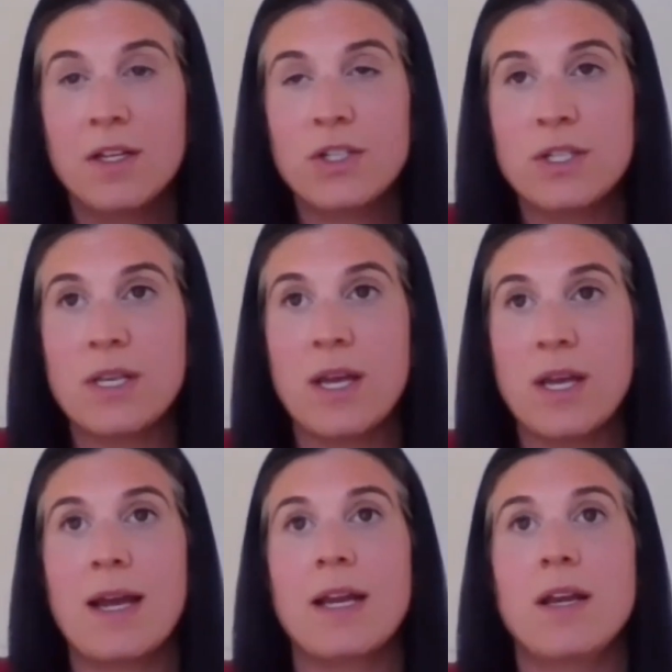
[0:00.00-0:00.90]
She
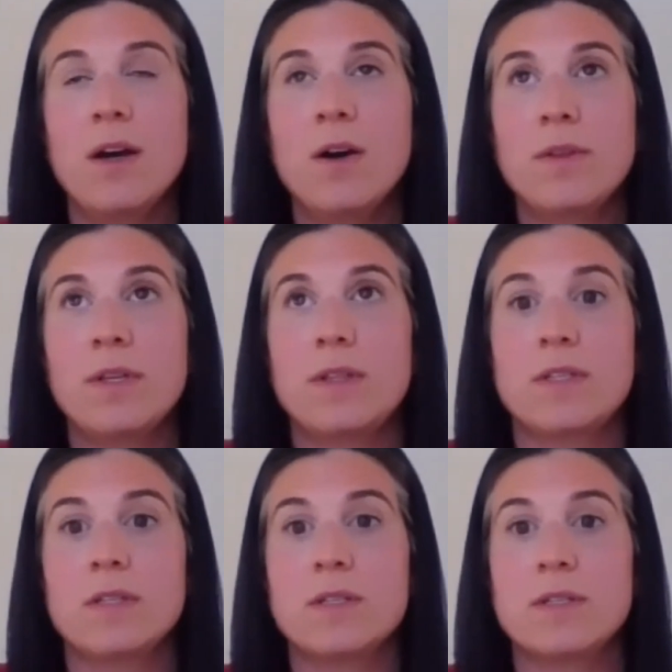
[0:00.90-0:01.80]
said, I know that
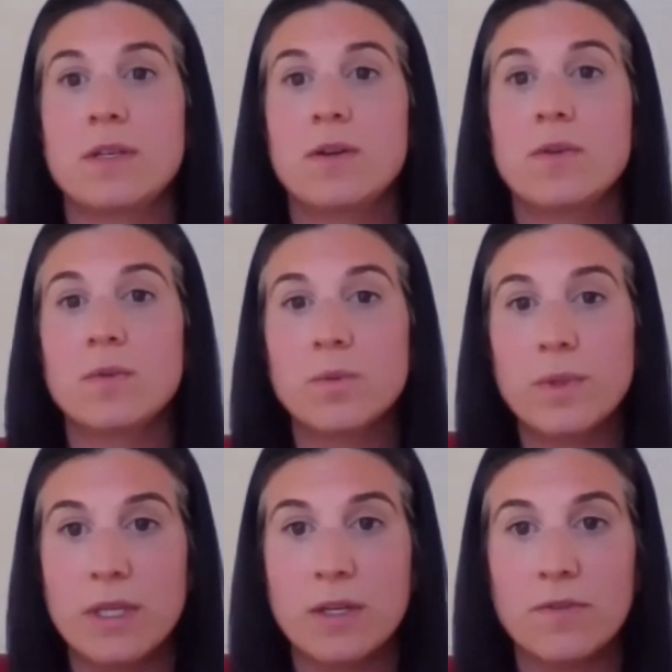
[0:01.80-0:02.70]
this is
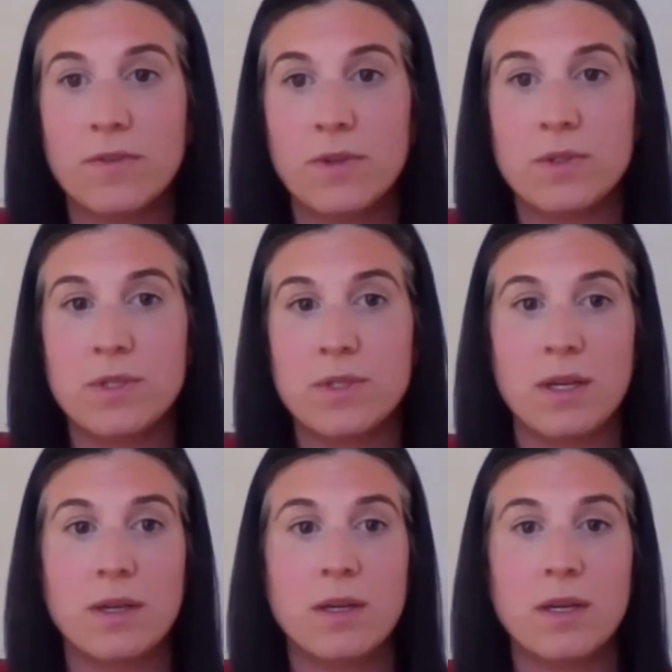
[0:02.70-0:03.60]
really
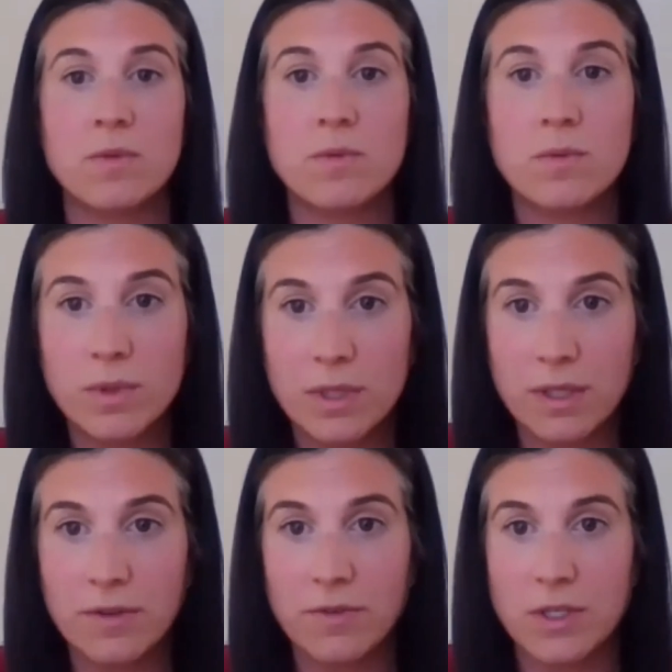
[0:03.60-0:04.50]
confusing and
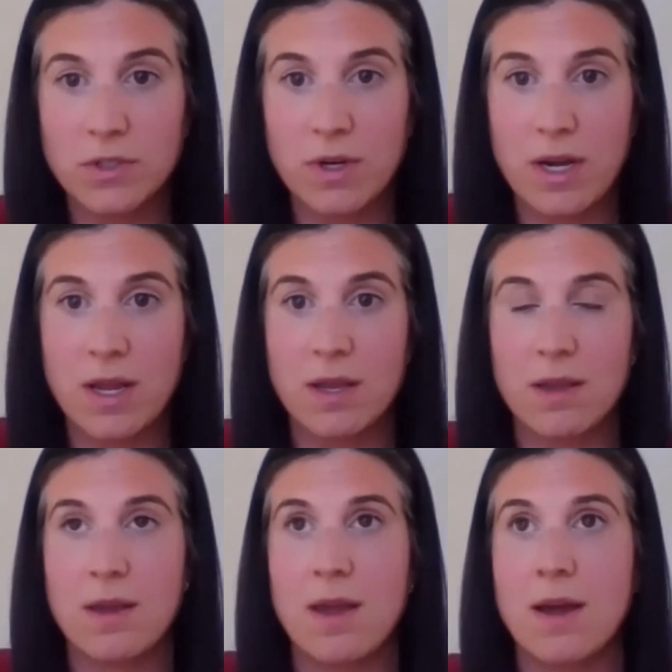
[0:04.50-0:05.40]
really
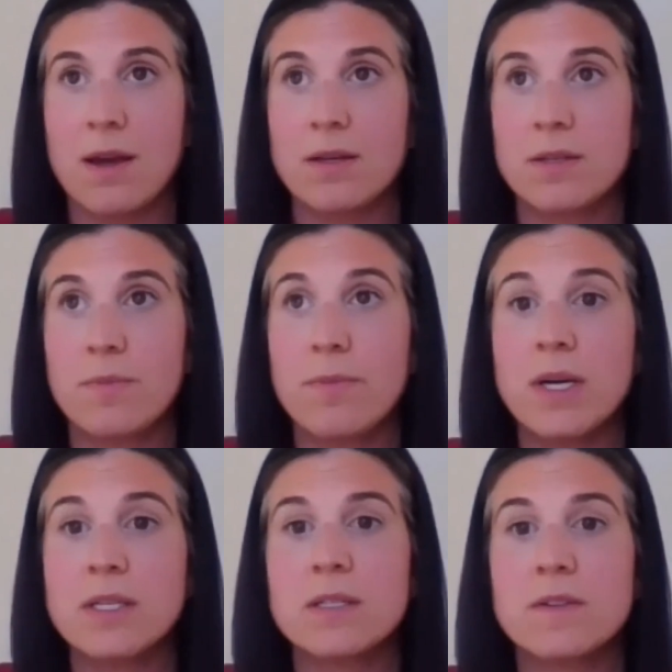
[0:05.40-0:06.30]
frustrating and
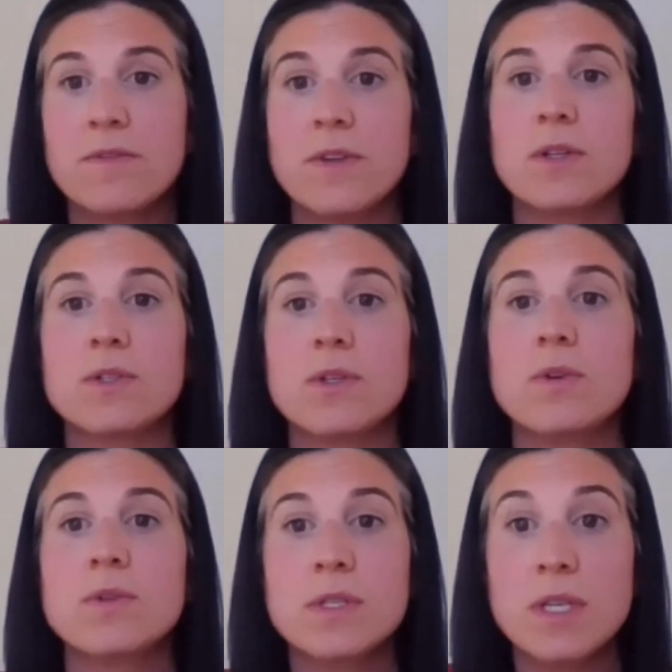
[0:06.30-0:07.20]
must feel
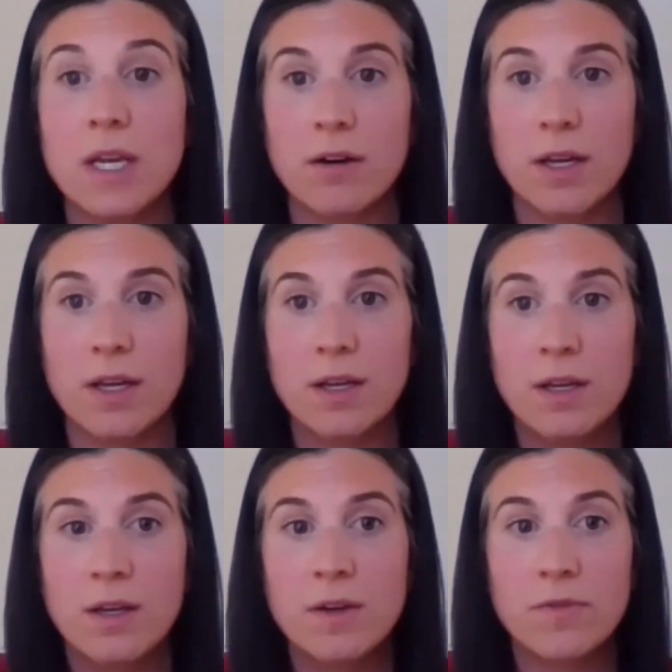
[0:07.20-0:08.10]
so scary
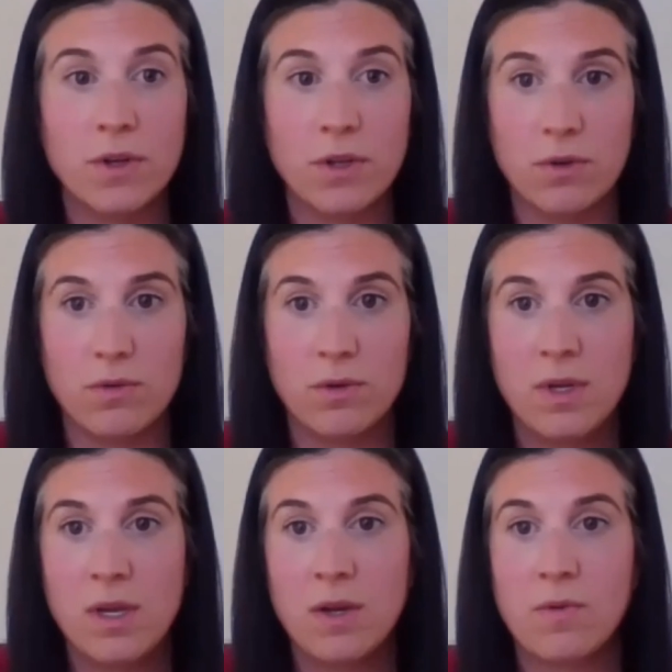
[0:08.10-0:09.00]
for you
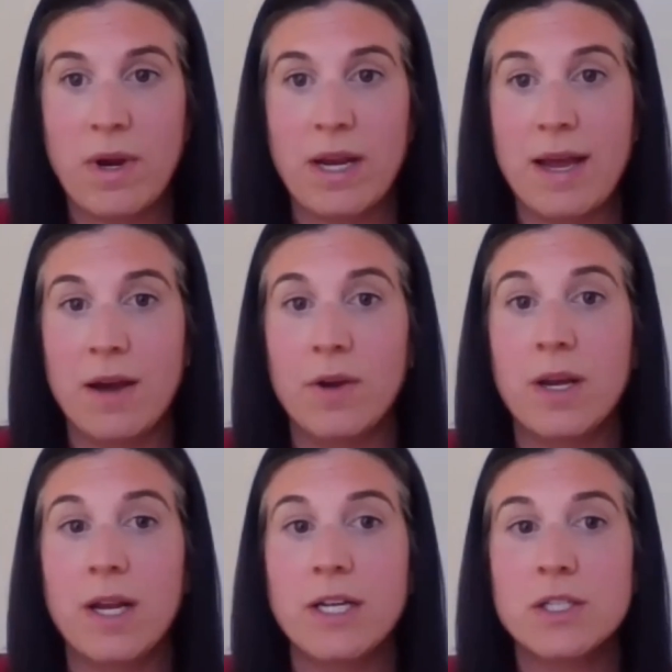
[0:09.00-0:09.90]
right now.
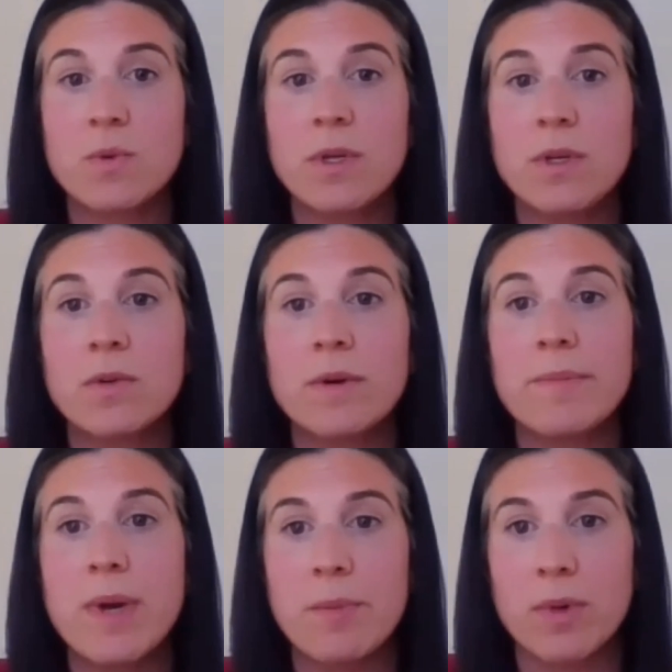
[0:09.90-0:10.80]
And I just want you to
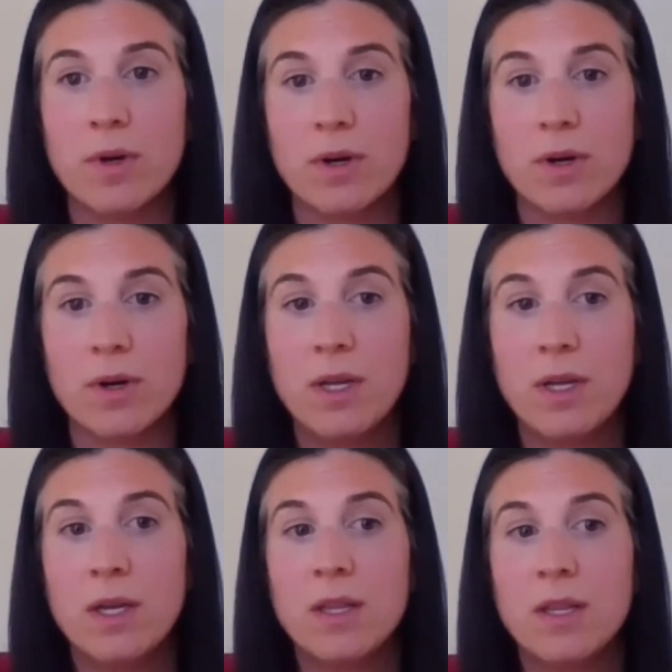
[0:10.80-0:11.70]
remember
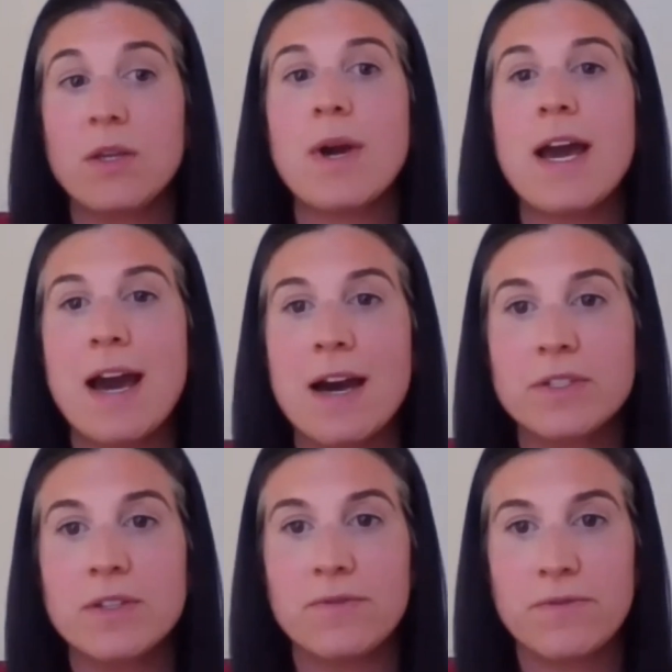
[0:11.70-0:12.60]
that you
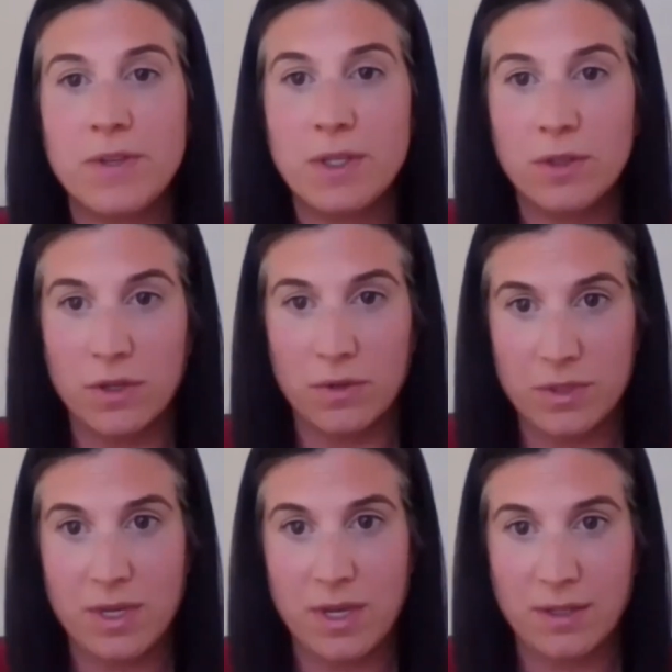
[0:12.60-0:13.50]
have to feel
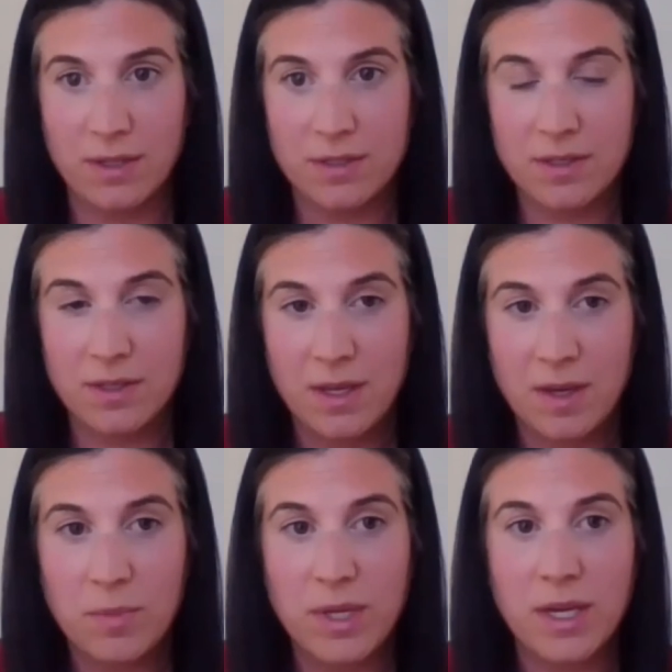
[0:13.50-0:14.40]
those things,
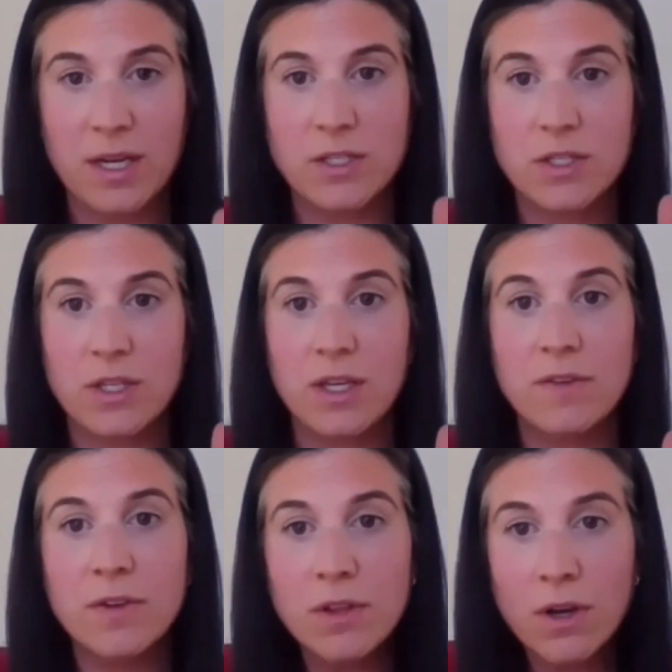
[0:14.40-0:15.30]
because
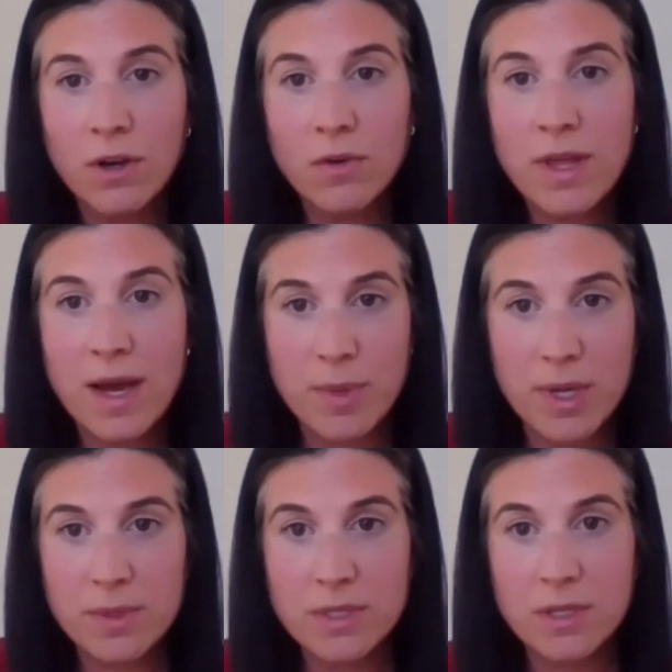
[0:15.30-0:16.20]
even though that
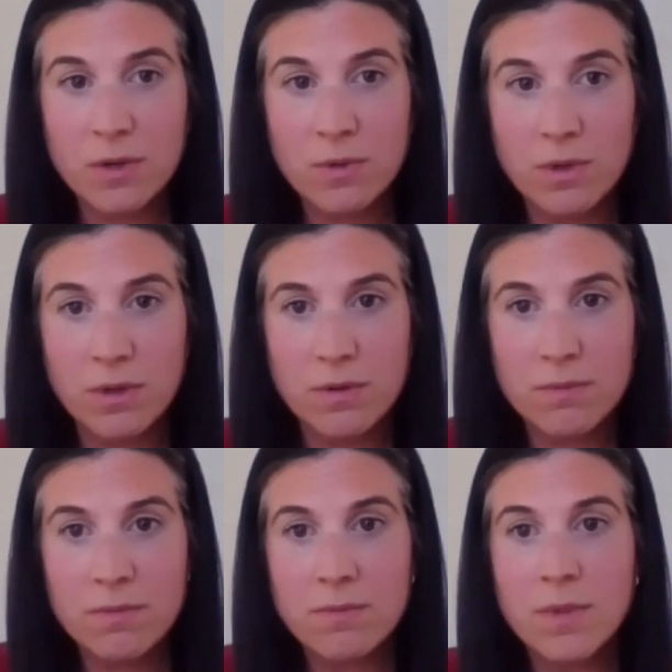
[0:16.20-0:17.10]
baby's in your
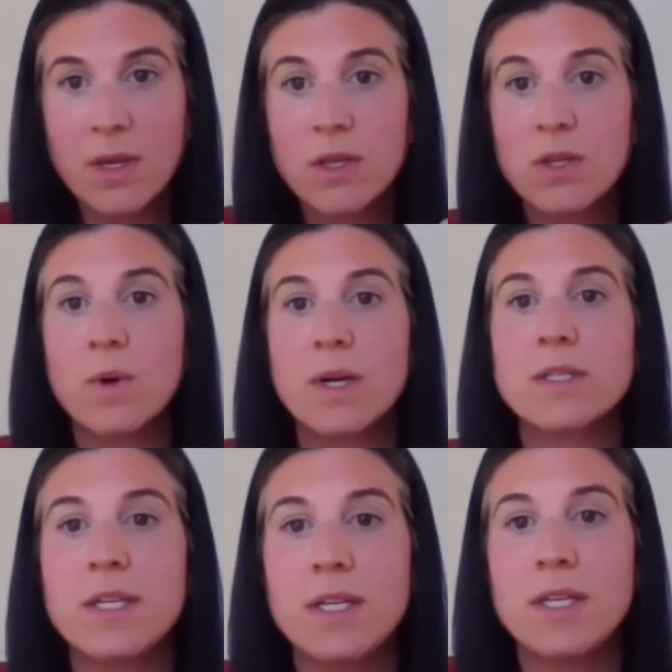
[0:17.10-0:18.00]
womb, you
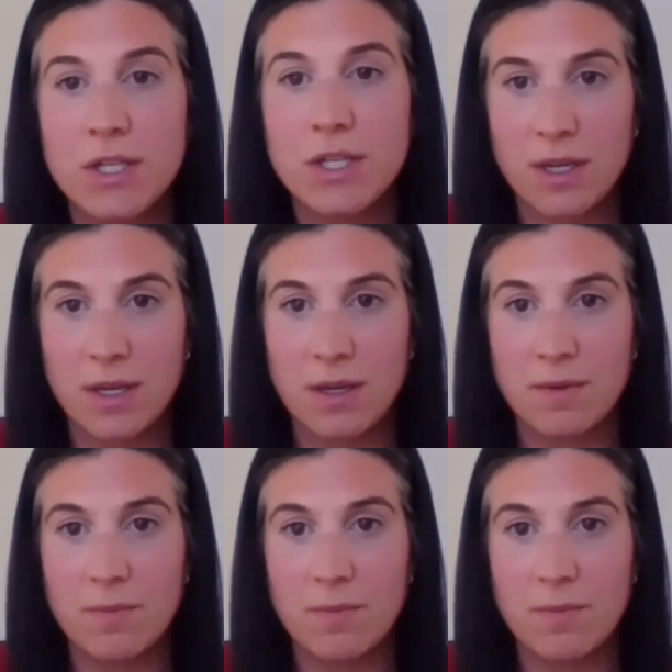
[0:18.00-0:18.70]
are teaching